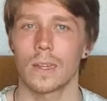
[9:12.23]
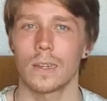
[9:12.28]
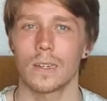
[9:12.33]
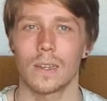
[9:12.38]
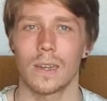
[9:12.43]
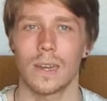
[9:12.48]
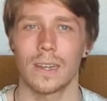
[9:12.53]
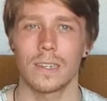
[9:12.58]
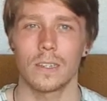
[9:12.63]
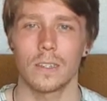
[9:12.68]

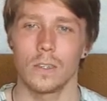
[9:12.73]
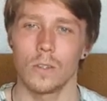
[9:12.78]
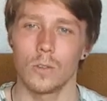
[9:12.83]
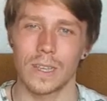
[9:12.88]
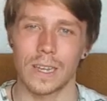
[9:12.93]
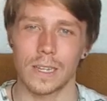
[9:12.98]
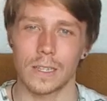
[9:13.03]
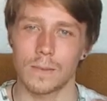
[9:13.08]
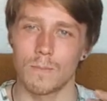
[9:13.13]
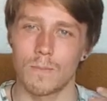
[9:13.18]
and you
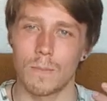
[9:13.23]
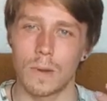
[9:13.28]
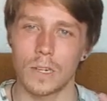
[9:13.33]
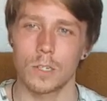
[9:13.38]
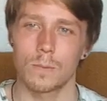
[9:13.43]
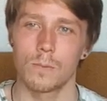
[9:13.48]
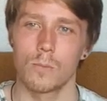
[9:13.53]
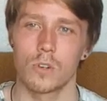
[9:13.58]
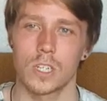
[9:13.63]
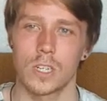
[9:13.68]
get
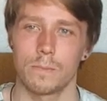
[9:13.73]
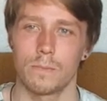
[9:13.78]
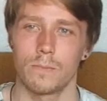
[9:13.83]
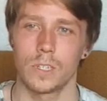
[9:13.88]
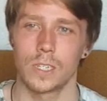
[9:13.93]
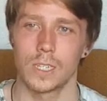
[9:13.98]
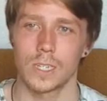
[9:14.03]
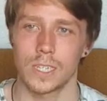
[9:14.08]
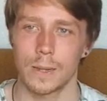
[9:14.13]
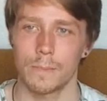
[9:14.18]
much more
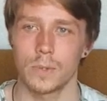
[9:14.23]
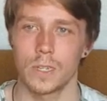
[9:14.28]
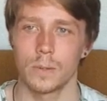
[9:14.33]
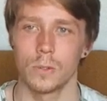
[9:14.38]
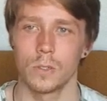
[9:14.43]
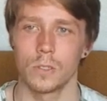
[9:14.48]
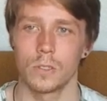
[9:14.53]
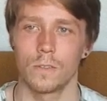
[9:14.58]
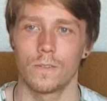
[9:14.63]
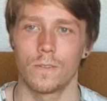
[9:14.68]

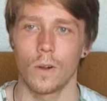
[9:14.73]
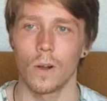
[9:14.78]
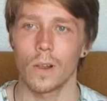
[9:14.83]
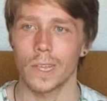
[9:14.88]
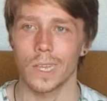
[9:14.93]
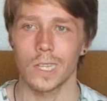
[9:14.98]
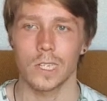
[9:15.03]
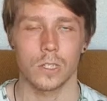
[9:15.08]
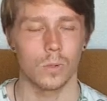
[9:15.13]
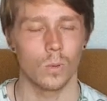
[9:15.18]
susceptible to
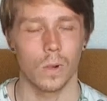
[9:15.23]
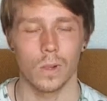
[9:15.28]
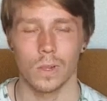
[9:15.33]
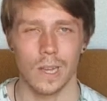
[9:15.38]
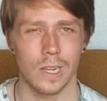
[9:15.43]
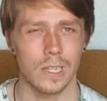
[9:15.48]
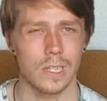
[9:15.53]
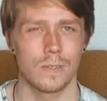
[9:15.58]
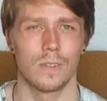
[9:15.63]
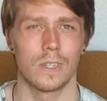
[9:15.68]
falling into all
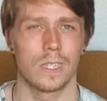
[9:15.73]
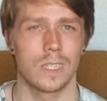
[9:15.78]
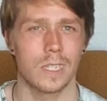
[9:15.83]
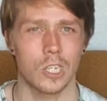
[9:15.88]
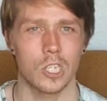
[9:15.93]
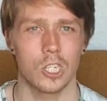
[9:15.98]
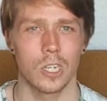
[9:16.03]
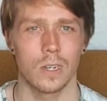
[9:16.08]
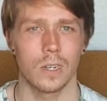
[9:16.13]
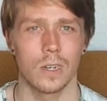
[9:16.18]
kinds of
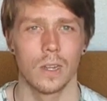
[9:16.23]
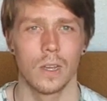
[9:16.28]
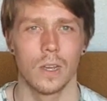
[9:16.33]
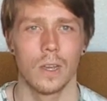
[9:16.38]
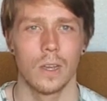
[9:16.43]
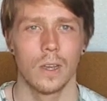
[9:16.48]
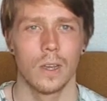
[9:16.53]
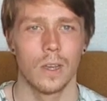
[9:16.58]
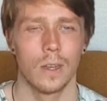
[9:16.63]
addiction.